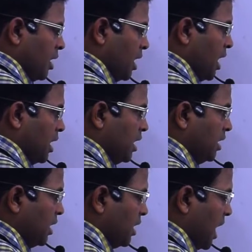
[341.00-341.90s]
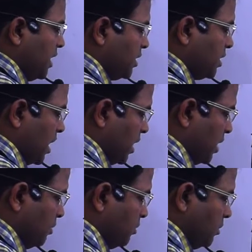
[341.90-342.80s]
And in the night
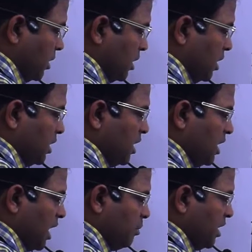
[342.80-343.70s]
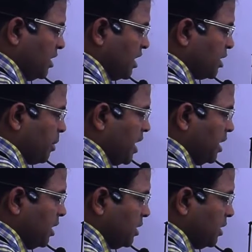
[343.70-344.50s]
time, in the daytime it is expanding.